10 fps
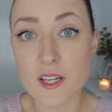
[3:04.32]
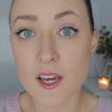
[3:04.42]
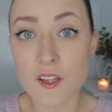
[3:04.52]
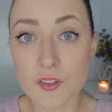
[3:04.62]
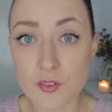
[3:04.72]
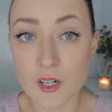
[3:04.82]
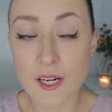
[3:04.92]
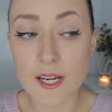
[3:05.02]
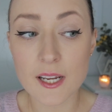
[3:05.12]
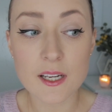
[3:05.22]
day
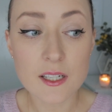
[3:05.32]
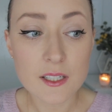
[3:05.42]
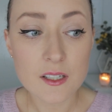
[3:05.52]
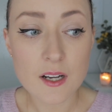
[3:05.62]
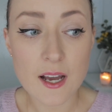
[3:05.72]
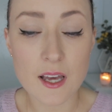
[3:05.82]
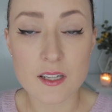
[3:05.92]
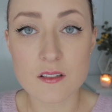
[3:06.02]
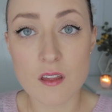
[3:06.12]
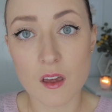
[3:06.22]
three,
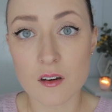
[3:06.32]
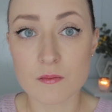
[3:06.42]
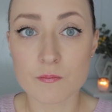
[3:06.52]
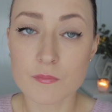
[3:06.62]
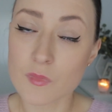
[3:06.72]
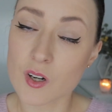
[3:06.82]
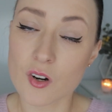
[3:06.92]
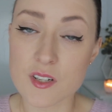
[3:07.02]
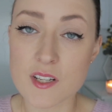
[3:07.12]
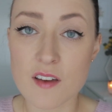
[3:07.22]
and then
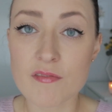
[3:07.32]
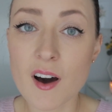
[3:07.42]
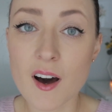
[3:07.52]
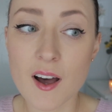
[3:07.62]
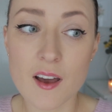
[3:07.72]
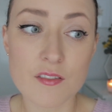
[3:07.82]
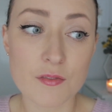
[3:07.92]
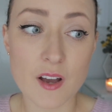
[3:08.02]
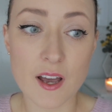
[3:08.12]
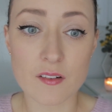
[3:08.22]
on day
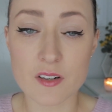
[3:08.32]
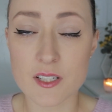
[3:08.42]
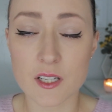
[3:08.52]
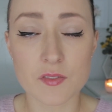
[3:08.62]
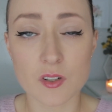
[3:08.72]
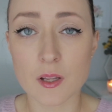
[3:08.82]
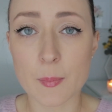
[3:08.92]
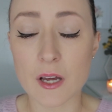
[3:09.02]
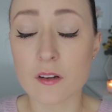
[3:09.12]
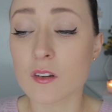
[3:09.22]
five uh, received really
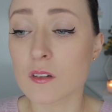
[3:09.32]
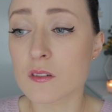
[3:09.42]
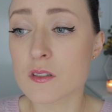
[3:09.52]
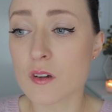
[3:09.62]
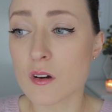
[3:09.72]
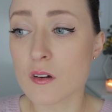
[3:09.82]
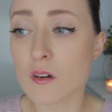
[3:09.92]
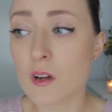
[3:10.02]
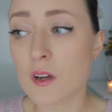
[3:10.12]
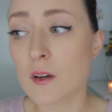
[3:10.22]
bad news.
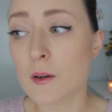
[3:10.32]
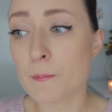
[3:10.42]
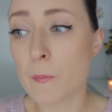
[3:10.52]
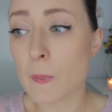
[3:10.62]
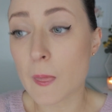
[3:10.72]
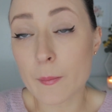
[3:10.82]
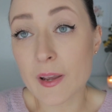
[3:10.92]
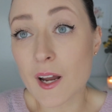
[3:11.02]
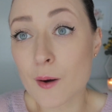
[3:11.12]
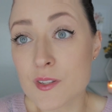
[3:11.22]
So, I
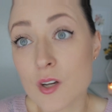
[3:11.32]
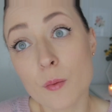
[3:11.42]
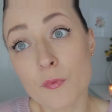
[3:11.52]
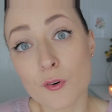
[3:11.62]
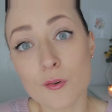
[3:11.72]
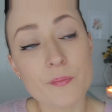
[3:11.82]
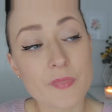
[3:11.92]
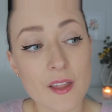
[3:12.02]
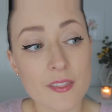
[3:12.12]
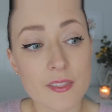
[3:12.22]
mean, I was hopeful
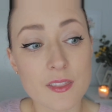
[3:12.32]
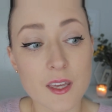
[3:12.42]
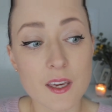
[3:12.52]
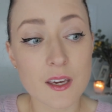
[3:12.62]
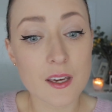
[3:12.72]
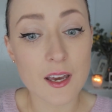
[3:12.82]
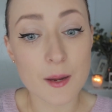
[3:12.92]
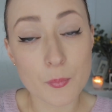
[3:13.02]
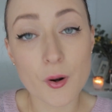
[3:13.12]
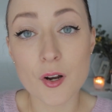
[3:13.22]
that the
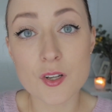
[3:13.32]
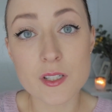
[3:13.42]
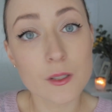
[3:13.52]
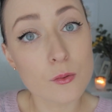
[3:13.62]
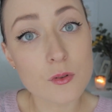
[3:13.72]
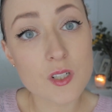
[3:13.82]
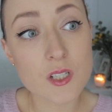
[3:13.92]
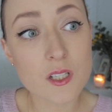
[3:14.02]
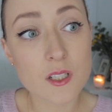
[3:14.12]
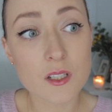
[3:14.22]
embryos looked